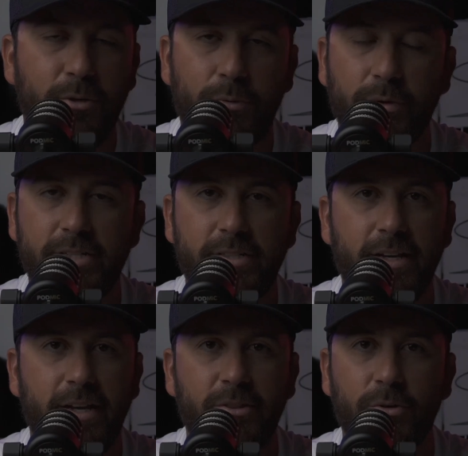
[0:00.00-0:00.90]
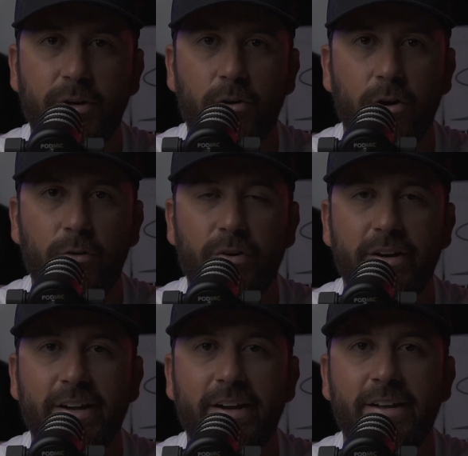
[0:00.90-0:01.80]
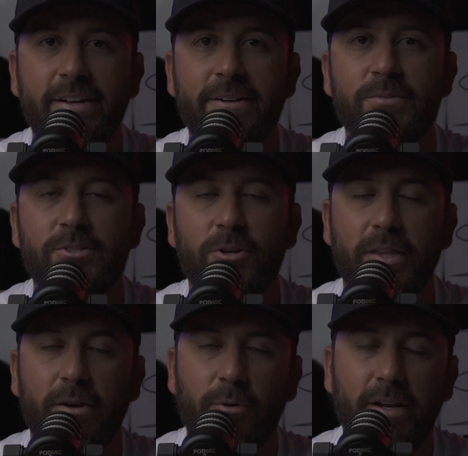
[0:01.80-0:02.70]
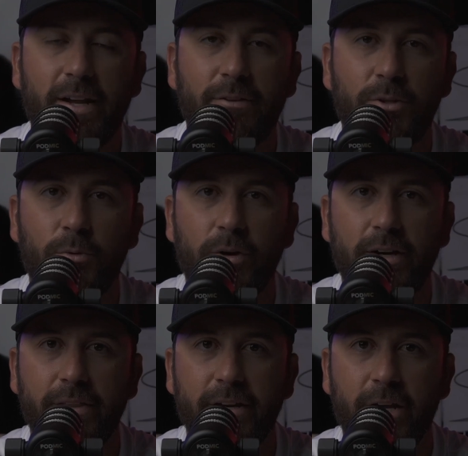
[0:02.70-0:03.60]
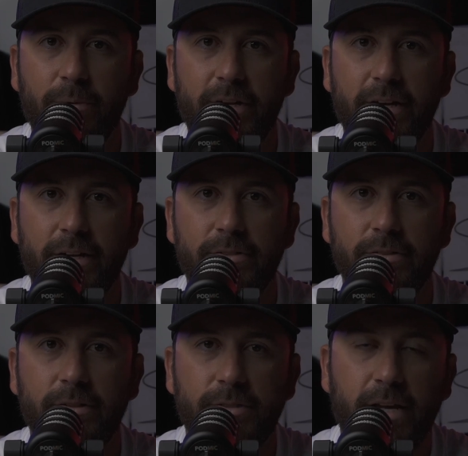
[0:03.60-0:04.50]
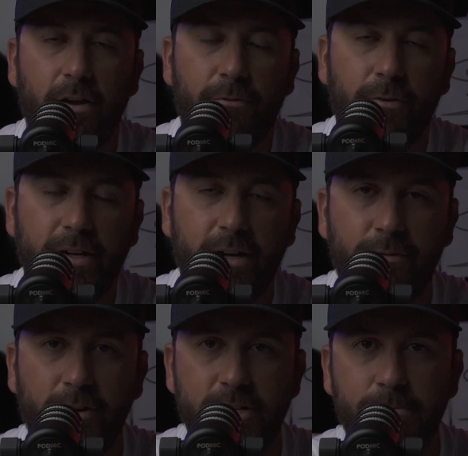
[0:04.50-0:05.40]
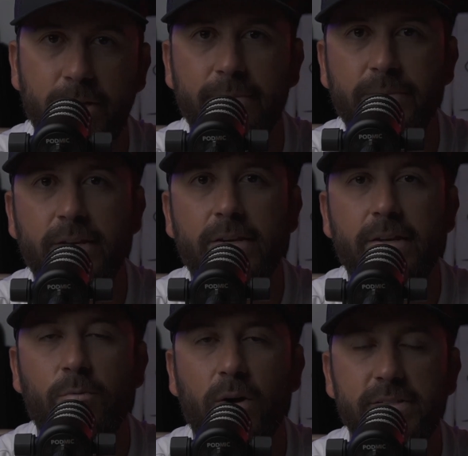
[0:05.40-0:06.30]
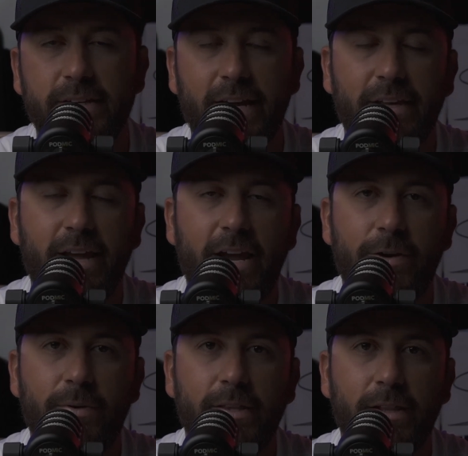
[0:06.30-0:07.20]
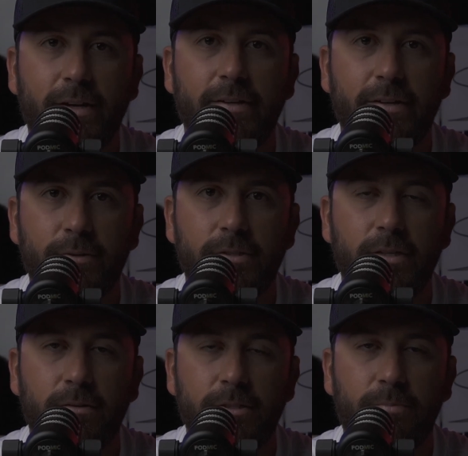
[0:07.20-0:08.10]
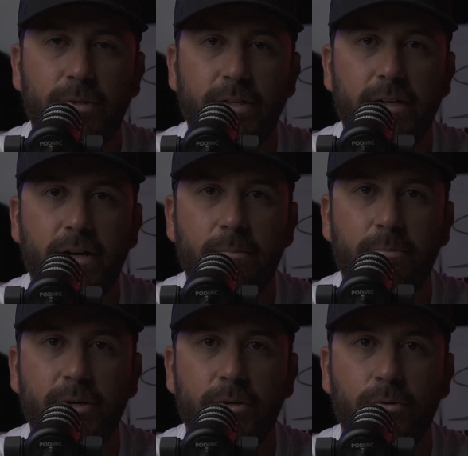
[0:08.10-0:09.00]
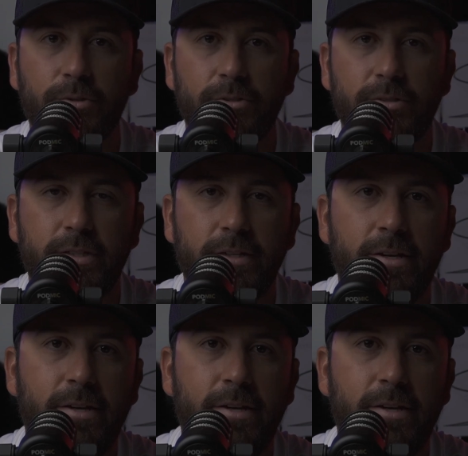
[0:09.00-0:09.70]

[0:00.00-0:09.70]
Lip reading: reset and do it all over again. So they really had to work on that communication. It was kind of funny at first, but once they got the hang of it, like it was pretty cool to see.